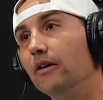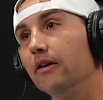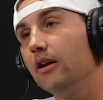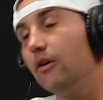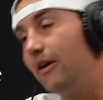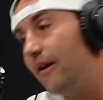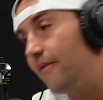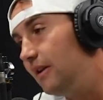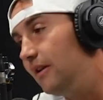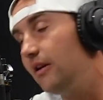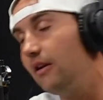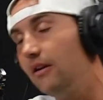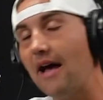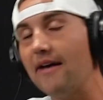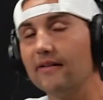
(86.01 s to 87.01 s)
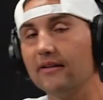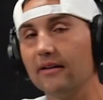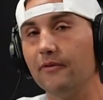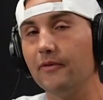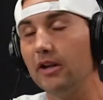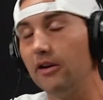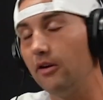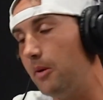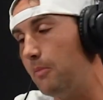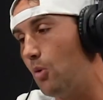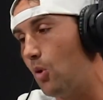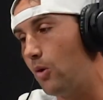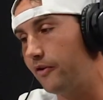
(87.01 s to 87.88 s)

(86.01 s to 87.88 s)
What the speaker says: right. Give it a little less, a little bit more.